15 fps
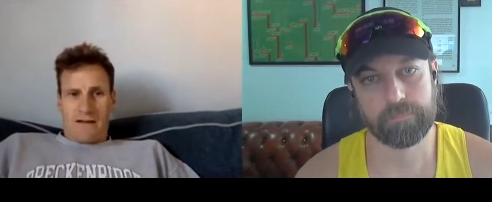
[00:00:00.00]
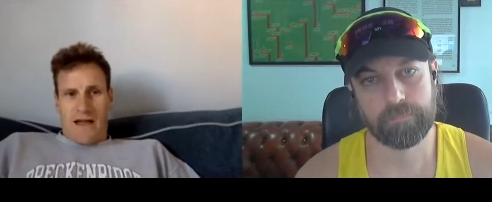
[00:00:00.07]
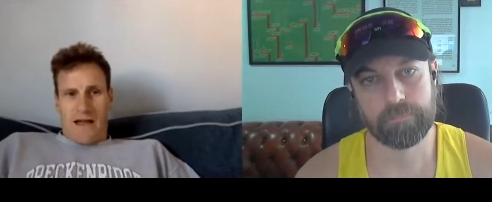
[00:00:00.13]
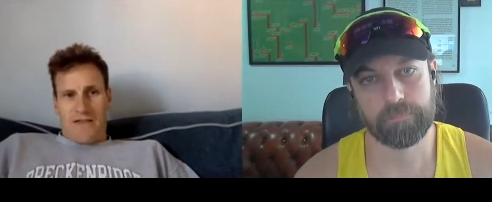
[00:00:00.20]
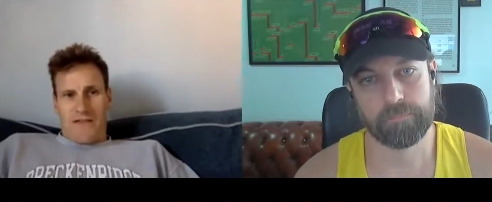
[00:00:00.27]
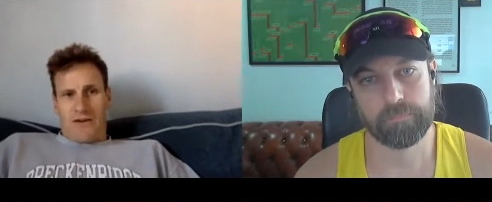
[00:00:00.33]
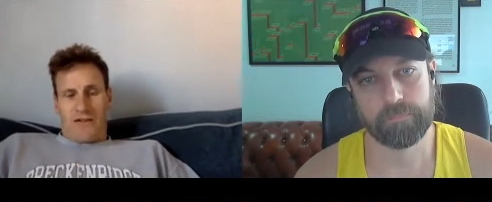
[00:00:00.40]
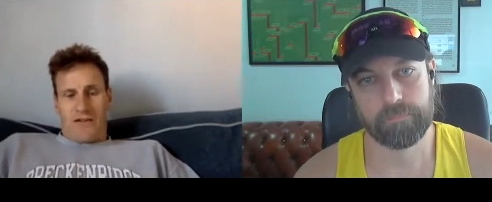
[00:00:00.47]

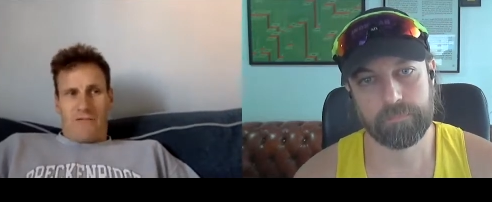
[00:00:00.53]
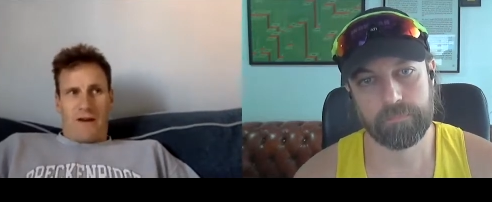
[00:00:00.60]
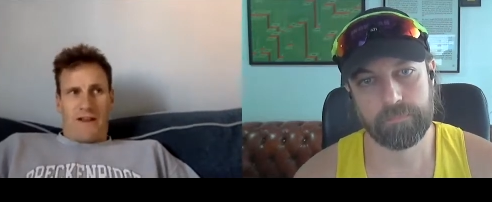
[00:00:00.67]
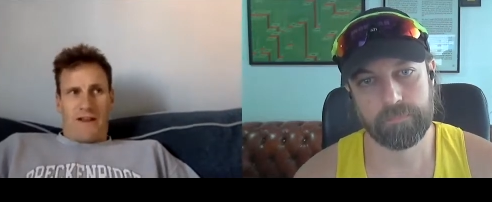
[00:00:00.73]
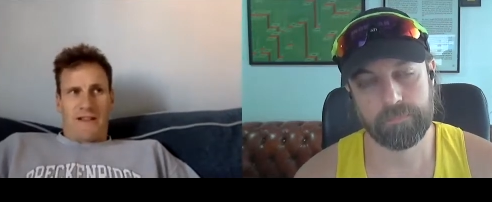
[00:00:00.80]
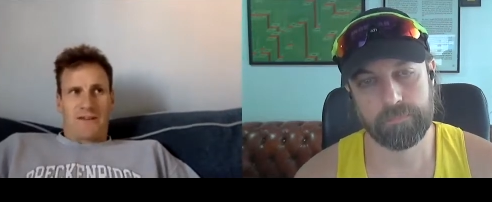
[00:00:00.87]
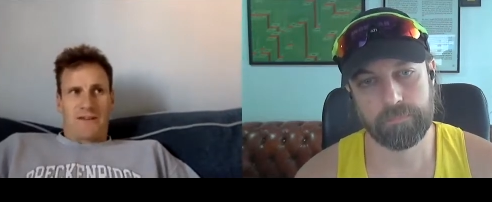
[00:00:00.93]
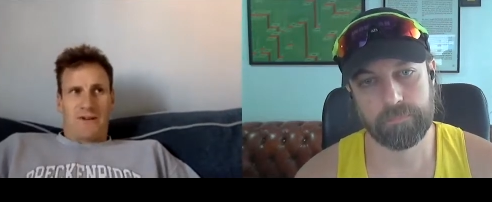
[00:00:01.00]
Speaker 1: and then on the run,
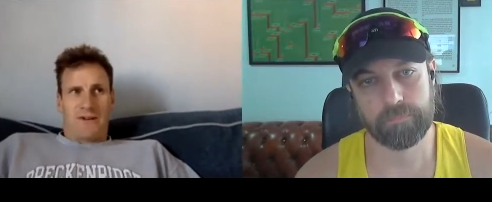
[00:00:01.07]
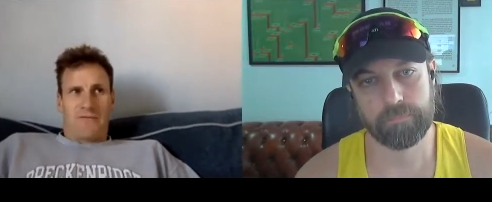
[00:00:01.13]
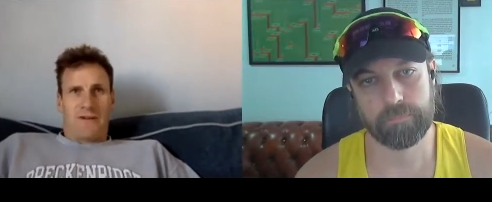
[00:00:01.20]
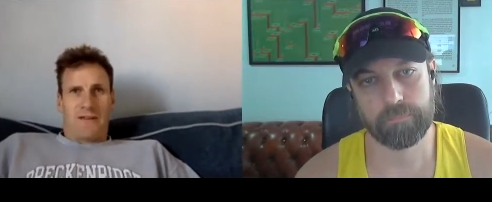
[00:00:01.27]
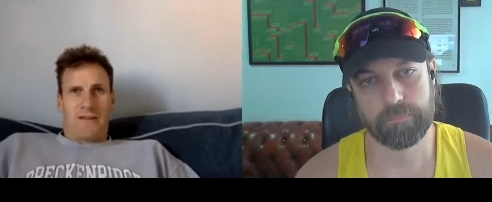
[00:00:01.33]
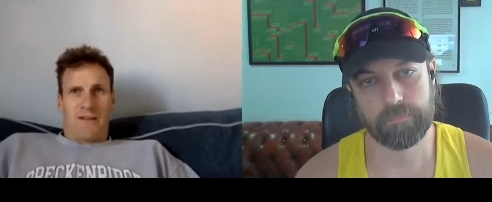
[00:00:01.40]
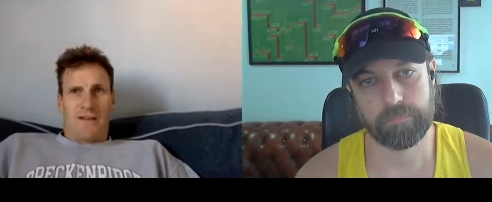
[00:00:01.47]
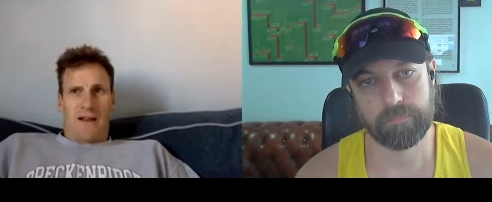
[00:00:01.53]
it's only
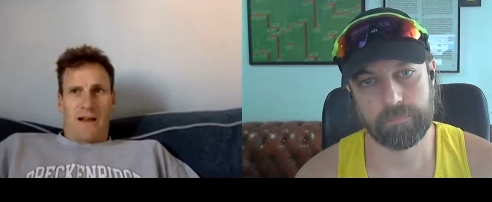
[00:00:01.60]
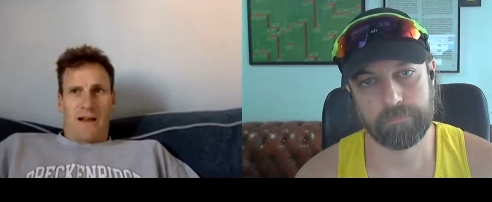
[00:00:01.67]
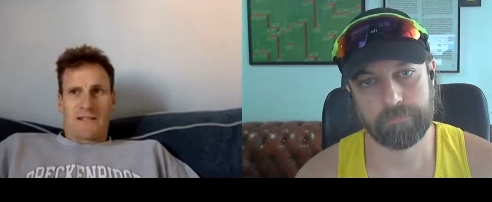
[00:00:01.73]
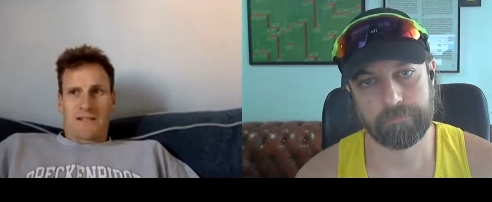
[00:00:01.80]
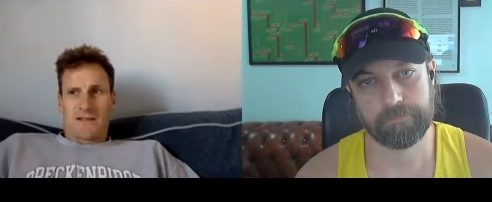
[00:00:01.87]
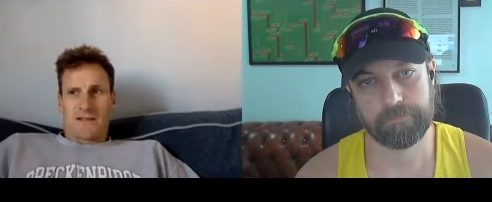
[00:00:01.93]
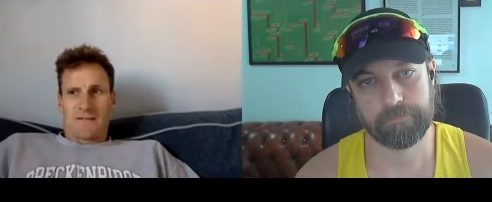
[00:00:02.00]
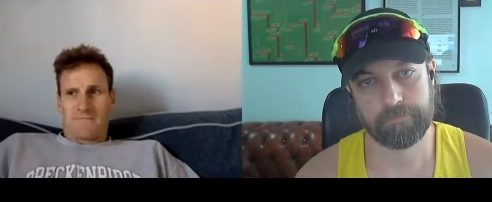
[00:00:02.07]
really the last.